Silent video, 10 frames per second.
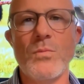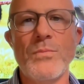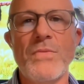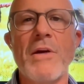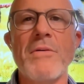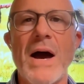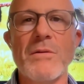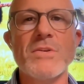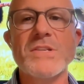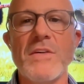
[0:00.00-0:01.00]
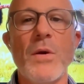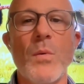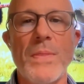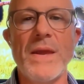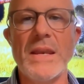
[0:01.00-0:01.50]
they're not receiving
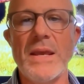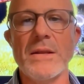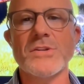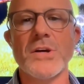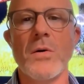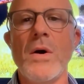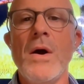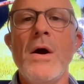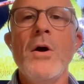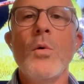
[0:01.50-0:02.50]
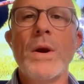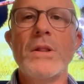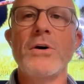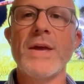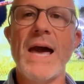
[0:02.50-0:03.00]
what they need. So we
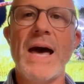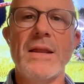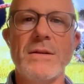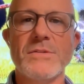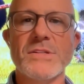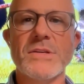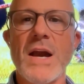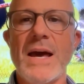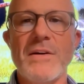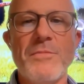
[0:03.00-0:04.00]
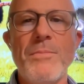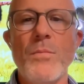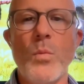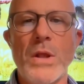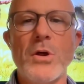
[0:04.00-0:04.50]
look at
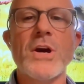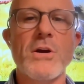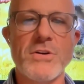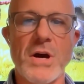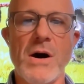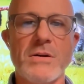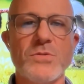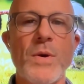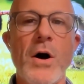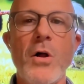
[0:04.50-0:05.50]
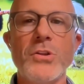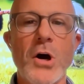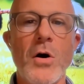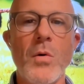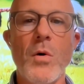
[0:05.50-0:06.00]
our dogs. We all
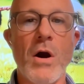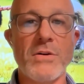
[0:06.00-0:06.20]
know our